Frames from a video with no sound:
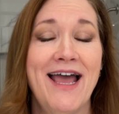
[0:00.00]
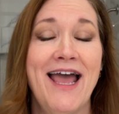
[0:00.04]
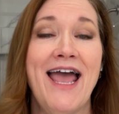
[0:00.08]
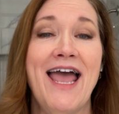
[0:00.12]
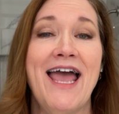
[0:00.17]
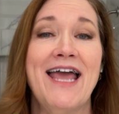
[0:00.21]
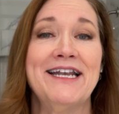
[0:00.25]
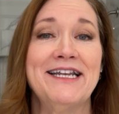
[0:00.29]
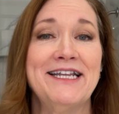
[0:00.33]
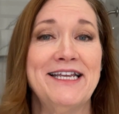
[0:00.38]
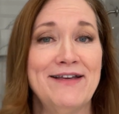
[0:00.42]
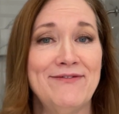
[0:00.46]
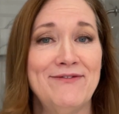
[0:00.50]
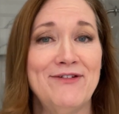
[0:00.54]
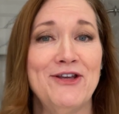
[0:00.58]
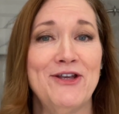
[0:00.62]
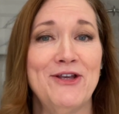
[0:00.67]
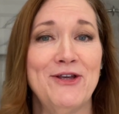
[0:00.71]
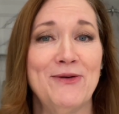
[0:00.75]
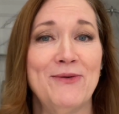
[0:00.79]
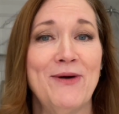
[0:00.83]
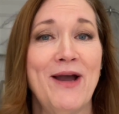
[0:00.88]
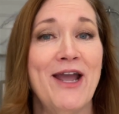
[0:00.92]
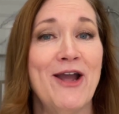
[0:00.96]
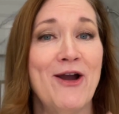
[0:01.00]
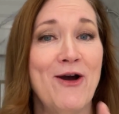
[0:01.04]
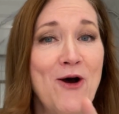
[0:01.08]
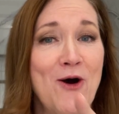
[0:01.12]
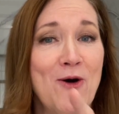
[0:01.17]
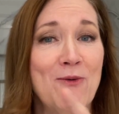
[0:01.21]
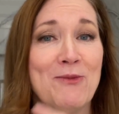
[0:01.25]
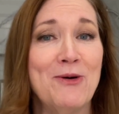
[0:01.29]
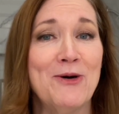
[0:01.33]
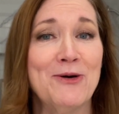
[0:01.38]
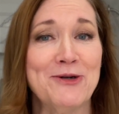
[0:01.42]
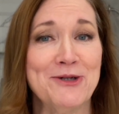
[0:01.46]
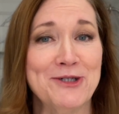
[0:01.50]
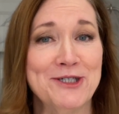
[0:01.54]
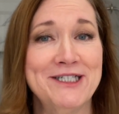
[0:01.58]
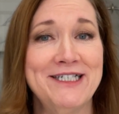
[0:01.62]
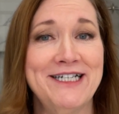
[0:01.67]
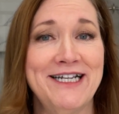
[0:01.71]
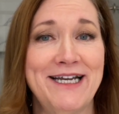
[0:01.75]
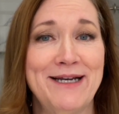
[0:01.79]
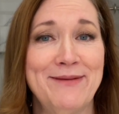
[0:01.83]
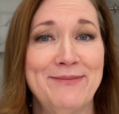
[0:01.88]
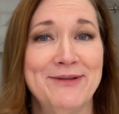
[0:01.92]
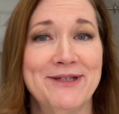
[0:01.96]
and giving you a homeowner's
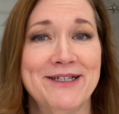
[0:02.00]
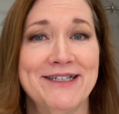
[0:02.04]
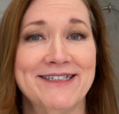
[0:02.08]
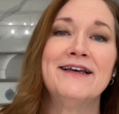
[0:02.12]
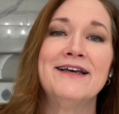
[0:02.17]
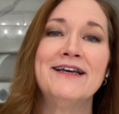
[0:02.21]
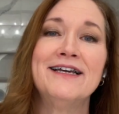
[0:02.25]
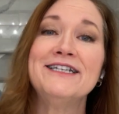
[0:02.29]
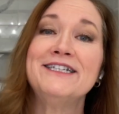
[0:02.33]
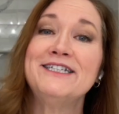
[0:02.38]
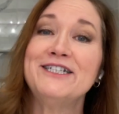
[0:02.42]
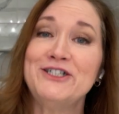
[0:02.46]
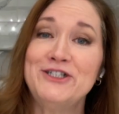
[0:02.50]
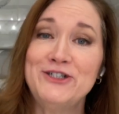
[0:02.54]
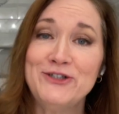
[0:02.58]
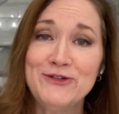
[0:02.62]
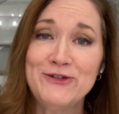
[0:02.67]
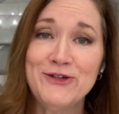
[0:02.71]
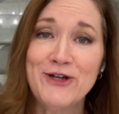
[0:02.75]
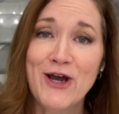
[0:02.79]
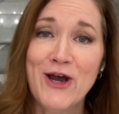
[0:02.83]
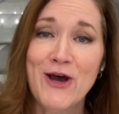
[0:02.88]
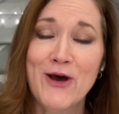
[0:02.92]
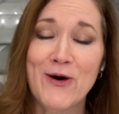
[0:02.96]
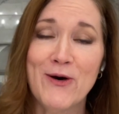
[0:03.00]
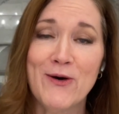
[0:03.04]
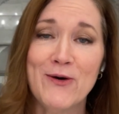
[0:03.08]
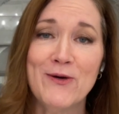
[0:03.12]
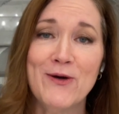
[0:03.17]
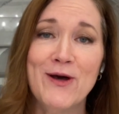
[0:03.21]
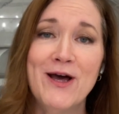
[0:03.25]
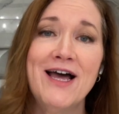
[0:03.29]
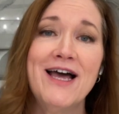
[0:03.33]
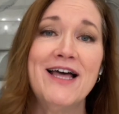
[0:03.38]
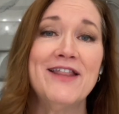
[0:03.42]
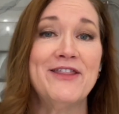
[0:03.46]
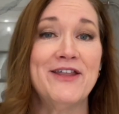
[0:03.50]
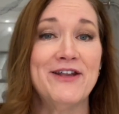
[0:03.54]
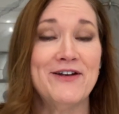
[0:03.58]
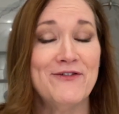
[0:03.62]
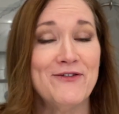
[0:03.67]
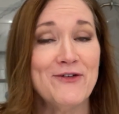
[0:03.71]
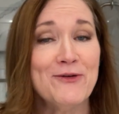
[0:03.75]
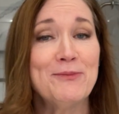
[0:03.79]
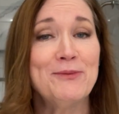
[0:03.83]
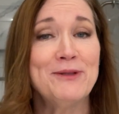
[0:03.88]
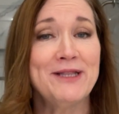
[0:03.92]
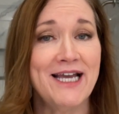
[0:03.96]
tip. Did you know that if
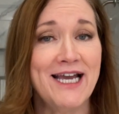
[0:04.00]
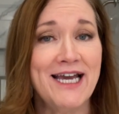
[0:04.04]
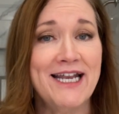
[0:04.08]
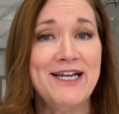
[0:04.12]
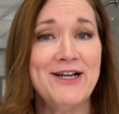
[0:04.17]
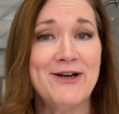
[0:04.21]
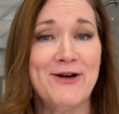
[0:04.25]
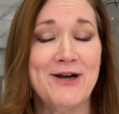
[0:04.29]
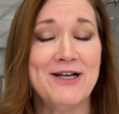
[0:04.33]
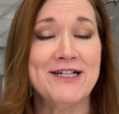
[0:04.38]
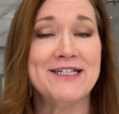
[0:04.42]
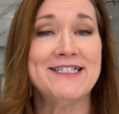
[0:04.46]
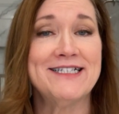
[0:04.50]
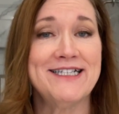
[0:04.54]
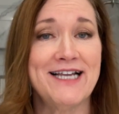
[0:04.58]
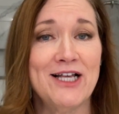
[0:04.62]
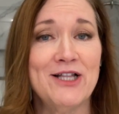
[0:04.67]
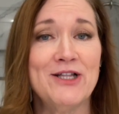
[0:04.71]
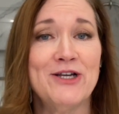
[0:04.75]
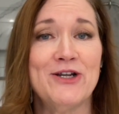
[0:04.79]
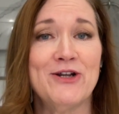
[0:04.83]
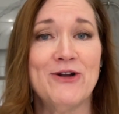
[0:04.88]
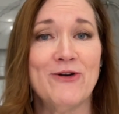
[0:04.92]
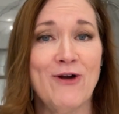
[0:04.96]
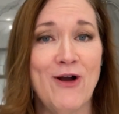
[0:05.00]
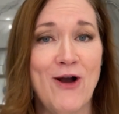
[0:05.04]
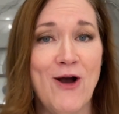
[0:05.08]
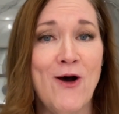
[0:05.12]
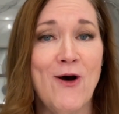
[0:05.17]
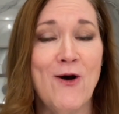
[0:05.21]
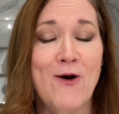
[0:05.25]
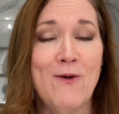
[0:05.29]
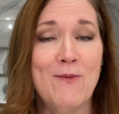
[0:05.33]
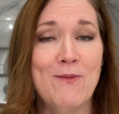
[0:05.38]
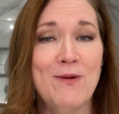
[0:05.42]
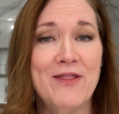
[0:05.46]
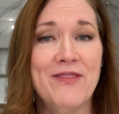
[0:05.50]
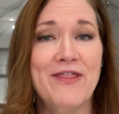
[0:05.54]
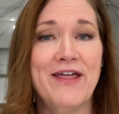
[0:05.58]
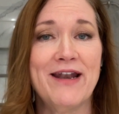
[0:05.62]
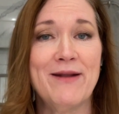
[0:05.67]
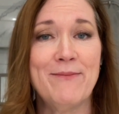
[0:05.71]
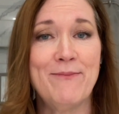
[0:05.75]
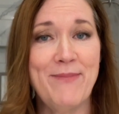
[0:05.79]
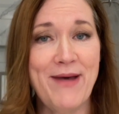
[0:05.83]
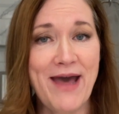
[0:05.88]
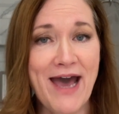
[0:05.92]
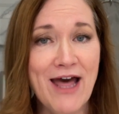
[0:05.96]
you're planning on selling your home,
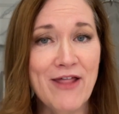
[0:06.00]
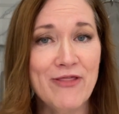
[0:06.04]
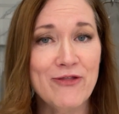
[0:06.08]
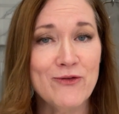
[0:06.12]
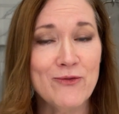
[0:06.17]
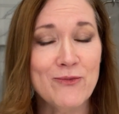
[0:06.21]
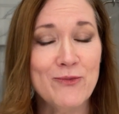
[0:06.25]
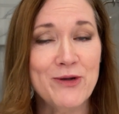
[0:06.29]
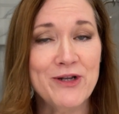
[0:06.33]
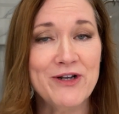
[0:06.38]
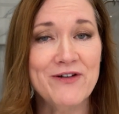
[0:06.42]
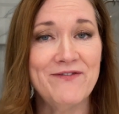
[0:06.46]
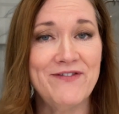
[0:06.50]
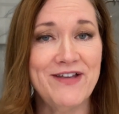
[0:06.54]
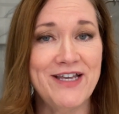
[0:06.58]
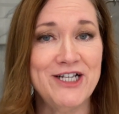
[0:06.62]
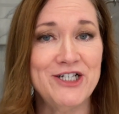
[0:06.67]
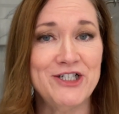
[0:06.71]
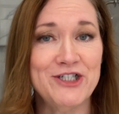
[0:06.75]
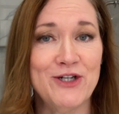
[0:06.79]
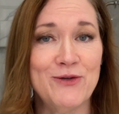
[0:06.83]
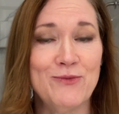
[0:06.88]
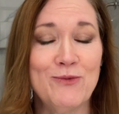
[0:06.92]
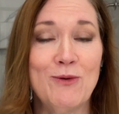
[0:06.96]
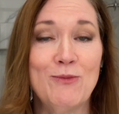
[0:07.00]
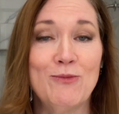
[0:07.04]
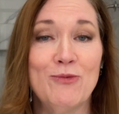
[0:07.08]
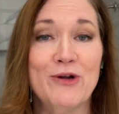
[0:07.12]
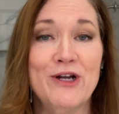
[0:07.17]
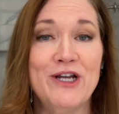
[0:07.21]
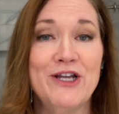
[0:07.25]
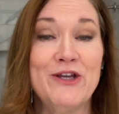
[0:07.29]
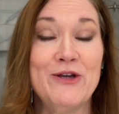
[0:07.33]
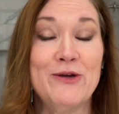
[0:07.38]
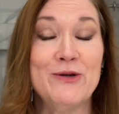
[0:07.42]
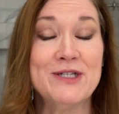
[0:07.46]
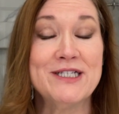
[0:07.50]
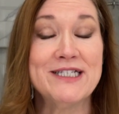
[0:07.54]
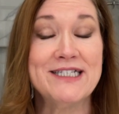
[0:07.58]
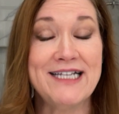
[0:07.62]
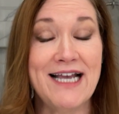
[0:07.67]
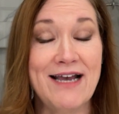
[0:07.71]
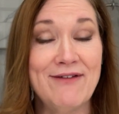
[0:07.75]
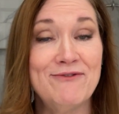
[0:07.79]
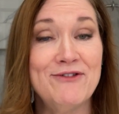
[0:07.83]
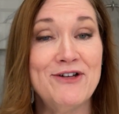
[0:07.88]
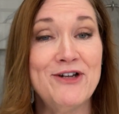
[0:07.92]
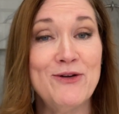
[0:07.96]
that a bathroom renovation will bring you
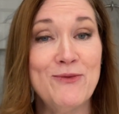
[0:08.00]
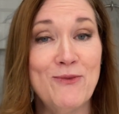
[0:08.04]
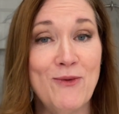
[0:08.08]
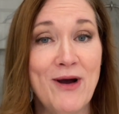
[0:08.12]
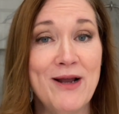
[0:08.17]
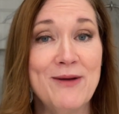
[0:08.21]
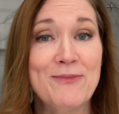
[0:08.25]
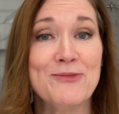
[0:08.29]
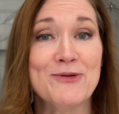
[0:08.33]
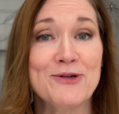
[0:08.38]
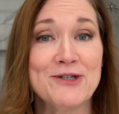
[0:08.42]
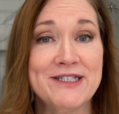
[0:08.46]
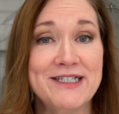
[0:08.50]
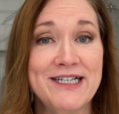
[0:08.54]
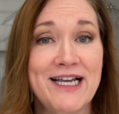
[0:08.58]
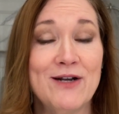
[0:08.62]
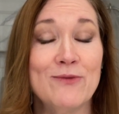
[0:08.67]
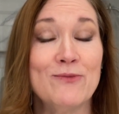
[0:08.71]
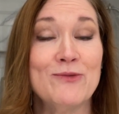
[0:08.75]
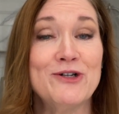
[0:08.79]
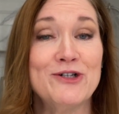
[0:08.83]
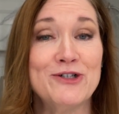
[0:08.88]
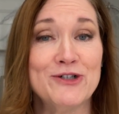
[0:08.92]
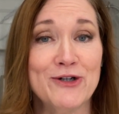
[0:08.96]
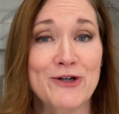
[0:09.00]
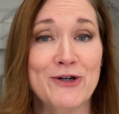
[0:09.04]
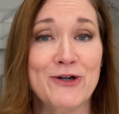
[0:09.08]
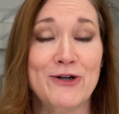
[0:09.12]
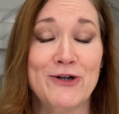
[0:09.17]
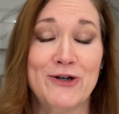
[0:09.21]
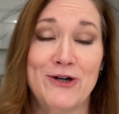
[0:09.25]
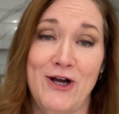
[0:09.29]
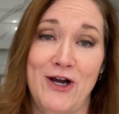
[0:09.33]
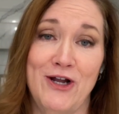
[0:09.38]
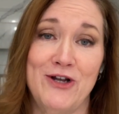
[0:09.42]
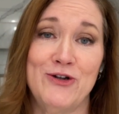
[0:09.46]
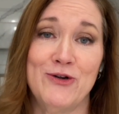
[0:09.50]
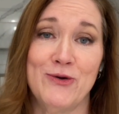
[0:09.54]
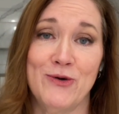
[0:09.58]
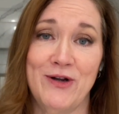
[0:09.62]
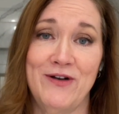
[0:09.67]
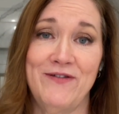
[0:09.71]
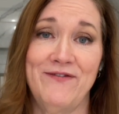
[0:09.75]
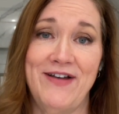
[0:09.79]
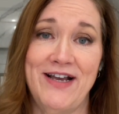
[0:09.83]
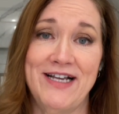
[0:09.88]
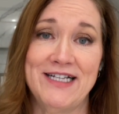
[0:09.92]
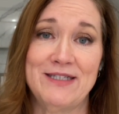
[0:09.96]
71% return on your
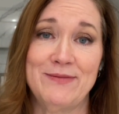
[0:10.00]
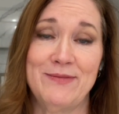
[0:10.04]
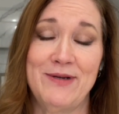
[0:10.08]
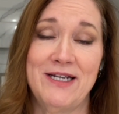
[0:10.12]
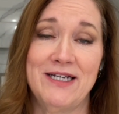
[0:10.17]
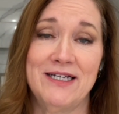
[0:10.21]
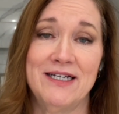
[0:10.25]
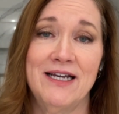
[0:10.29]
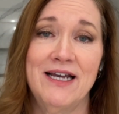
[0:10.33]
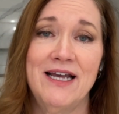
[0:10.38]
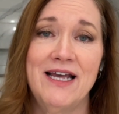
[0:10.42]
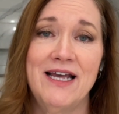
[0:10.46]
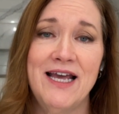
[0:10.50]
investment?